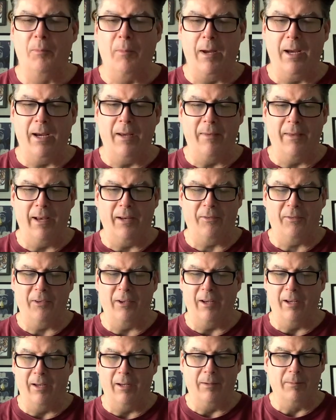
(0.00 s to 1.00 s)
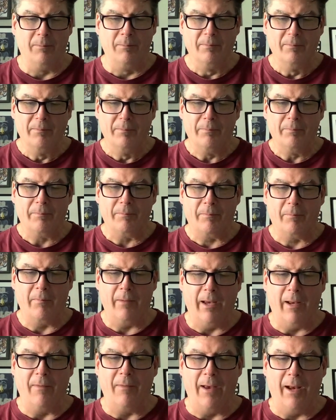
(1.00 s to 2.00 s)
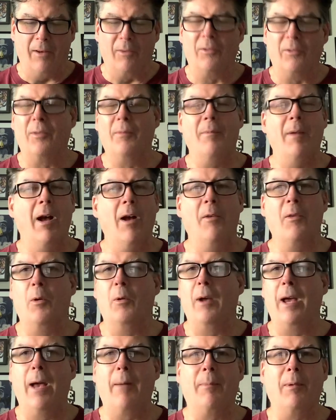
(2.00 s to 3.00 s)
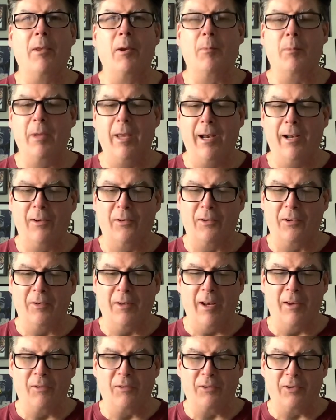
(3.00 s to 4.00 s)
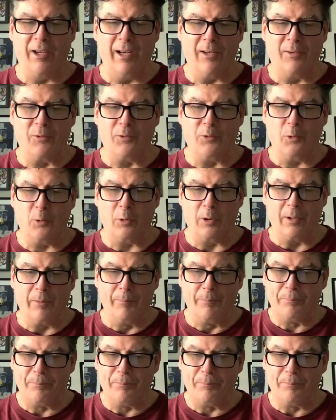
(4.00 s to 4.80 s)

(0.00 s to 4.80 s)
Man, that's I don't know what happened there, but that was a sad story.